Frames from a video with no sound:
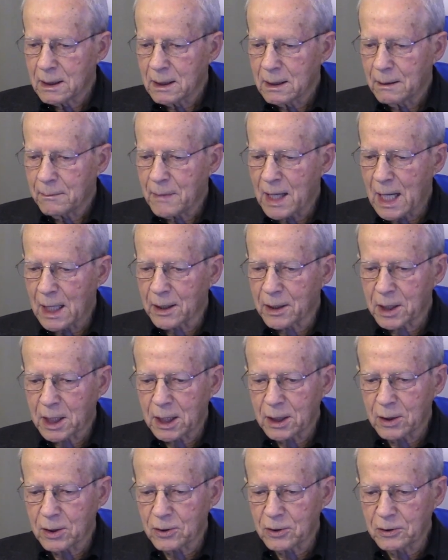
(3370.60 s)

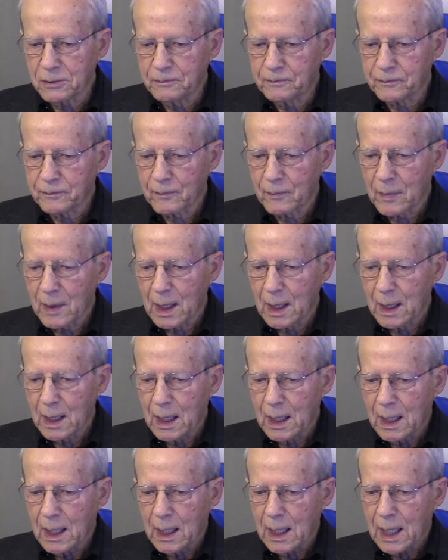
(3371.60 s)
molecule,
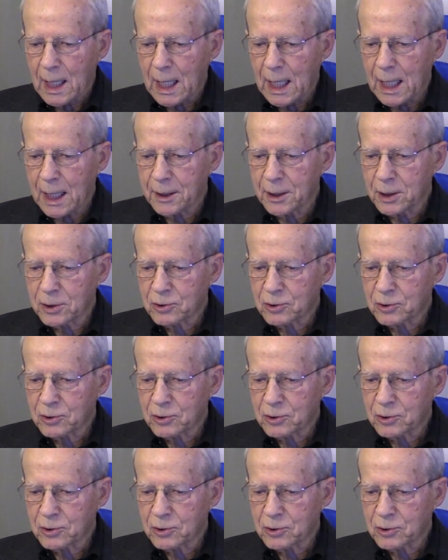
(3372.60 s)
and